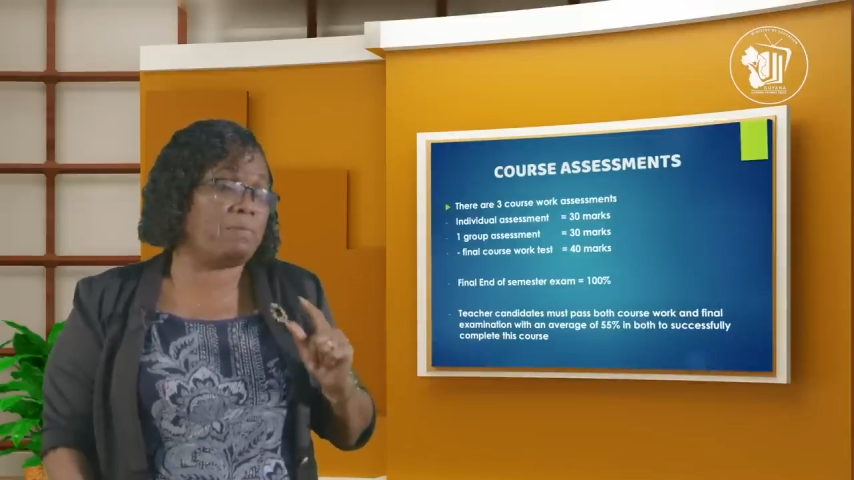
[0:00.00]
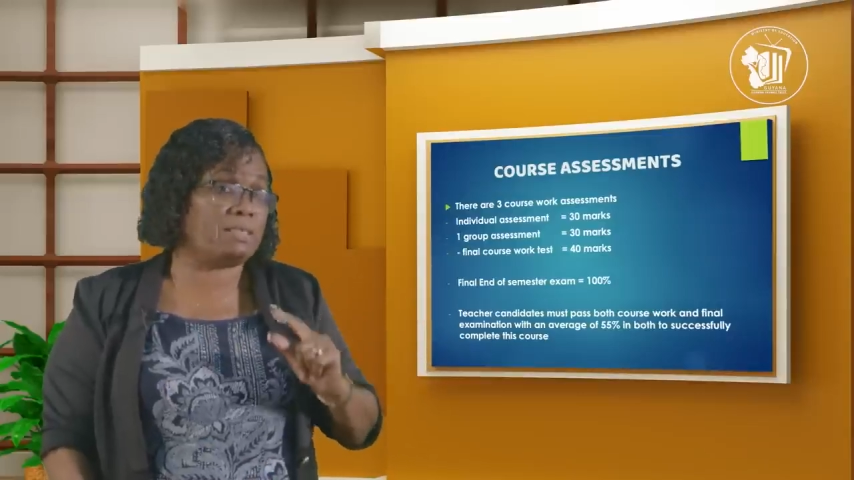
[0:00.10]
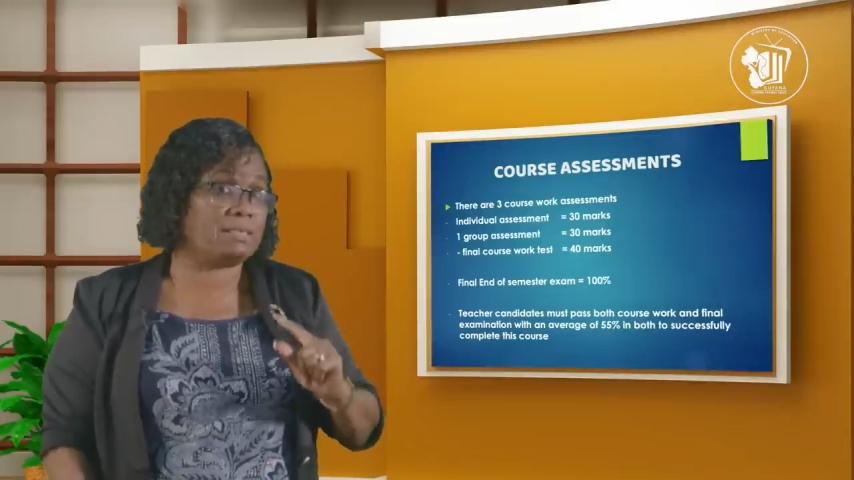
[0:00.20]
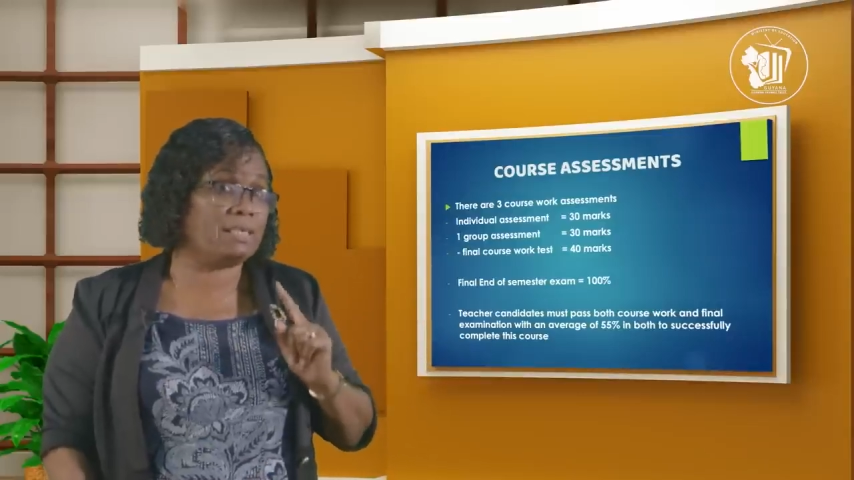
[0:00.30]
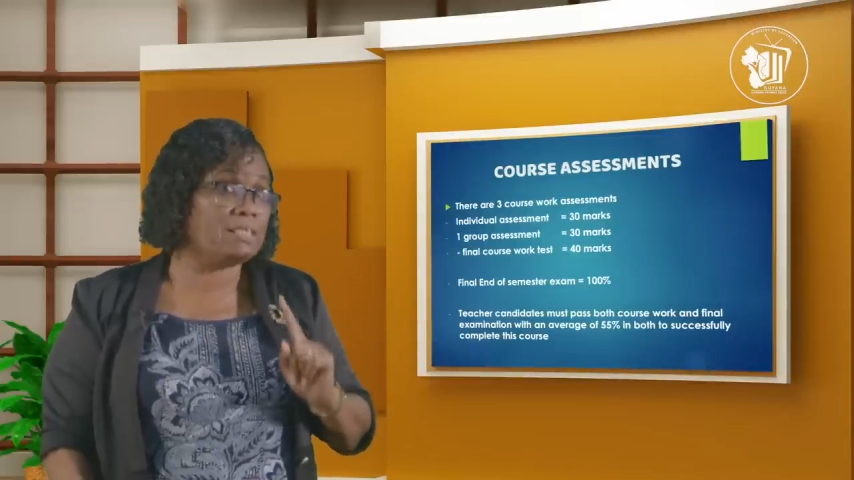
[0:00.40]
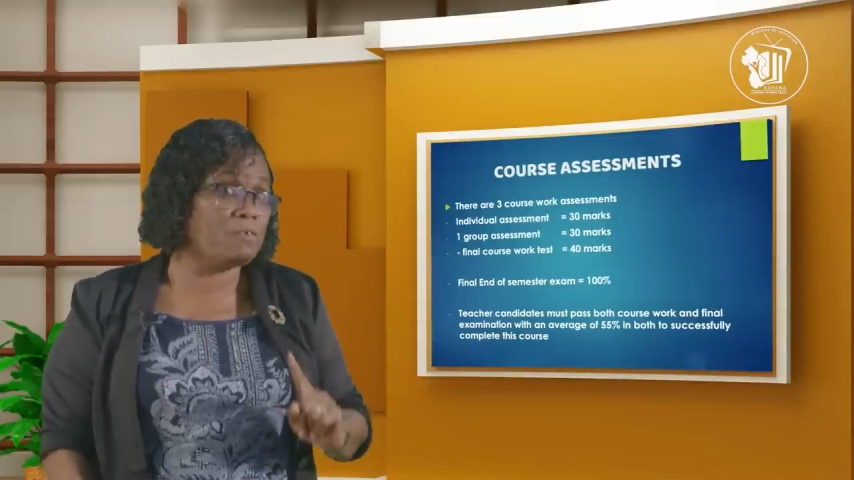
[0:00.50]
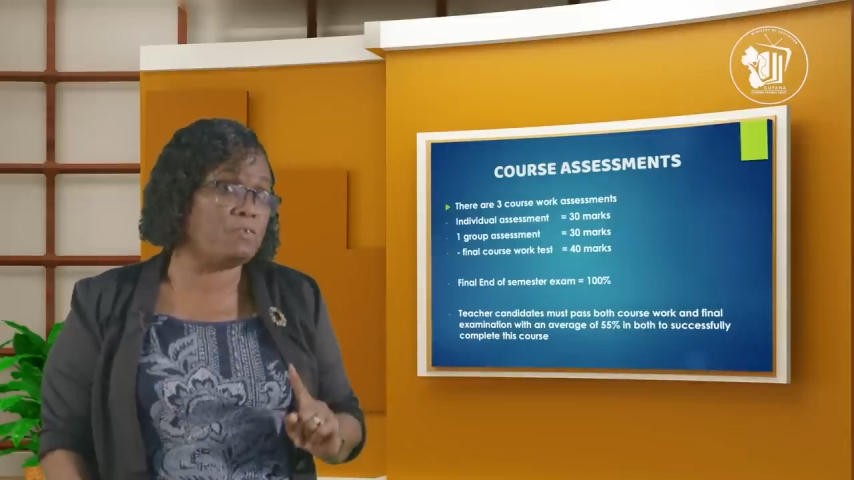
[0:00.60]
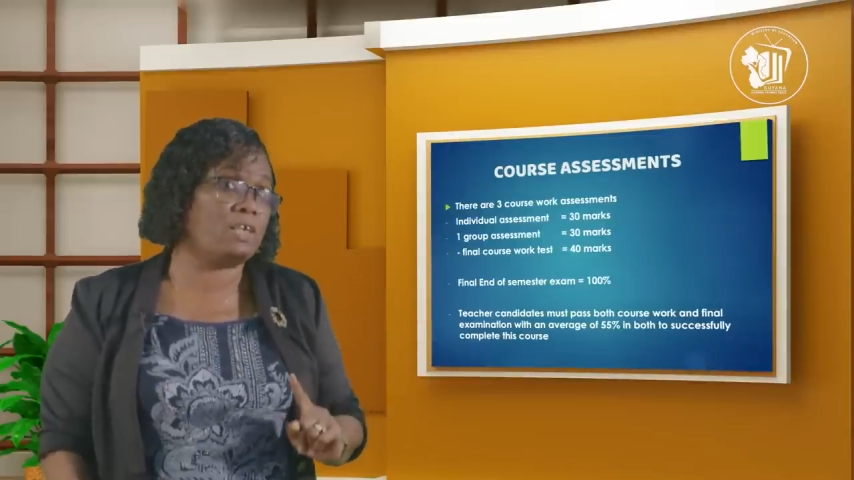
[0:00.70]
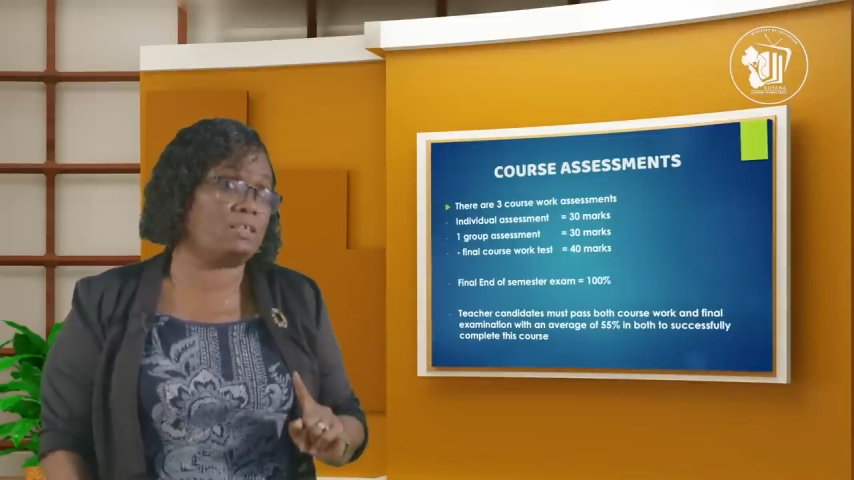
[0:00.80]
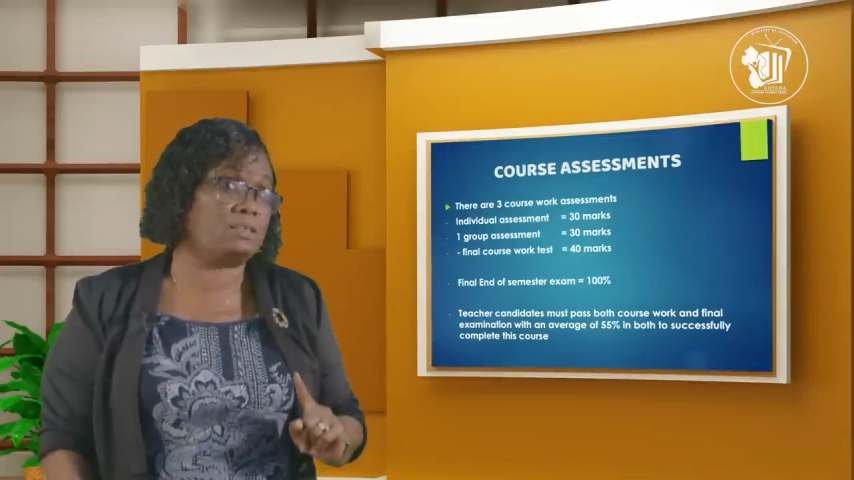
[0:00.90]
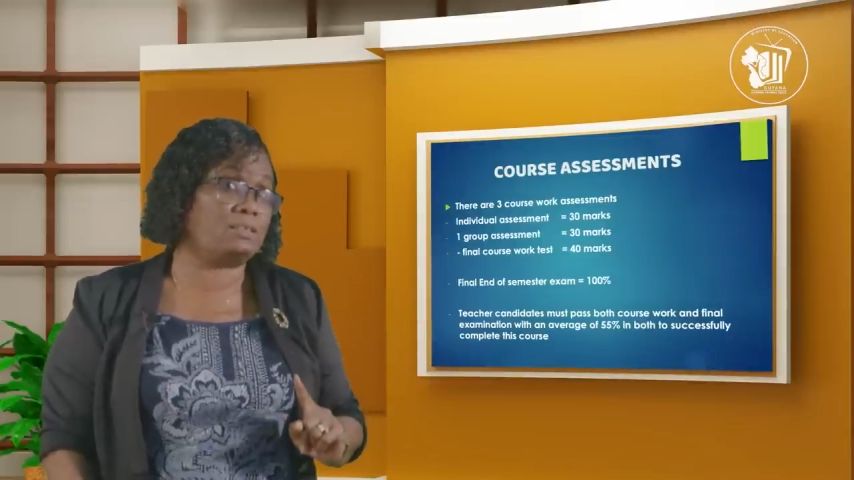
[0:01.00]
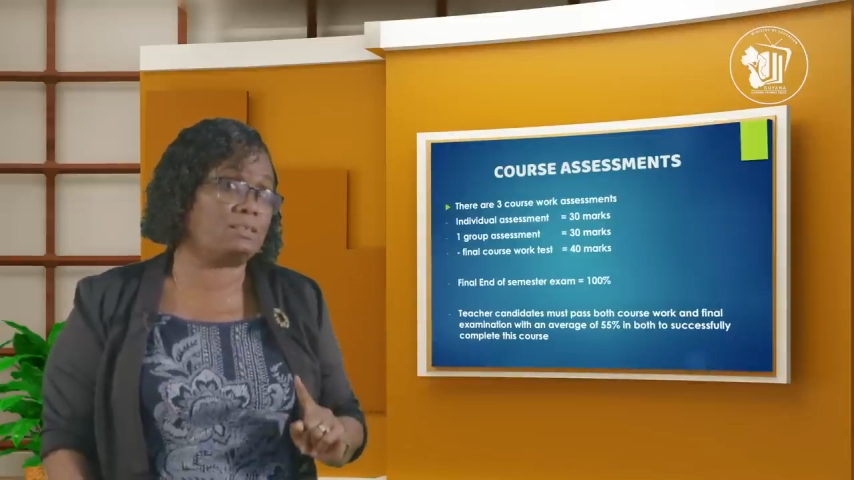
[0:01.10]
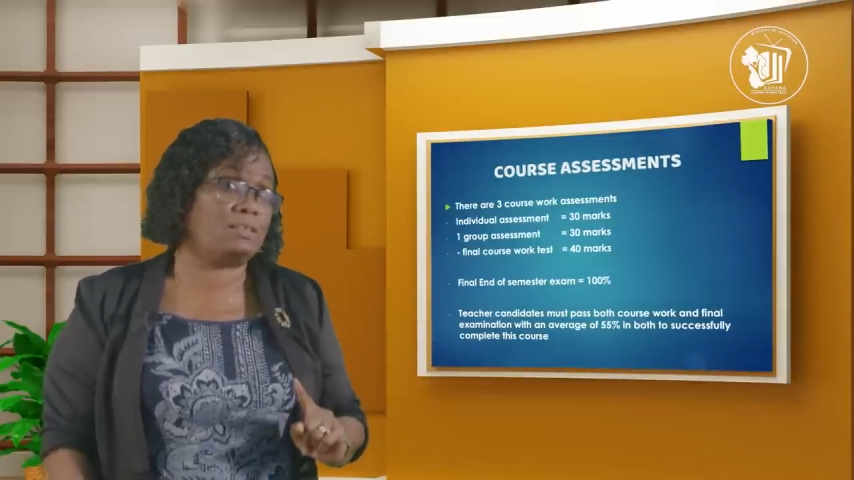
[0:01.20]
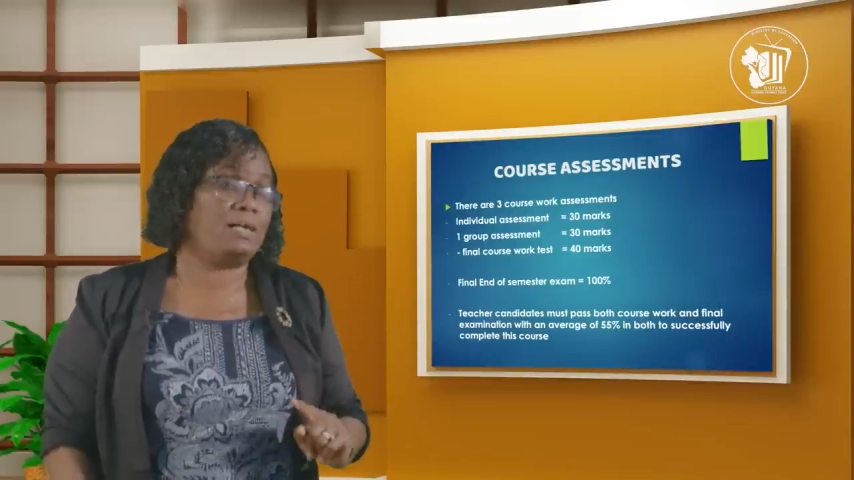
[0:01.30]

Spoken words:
I'm not saying difficult.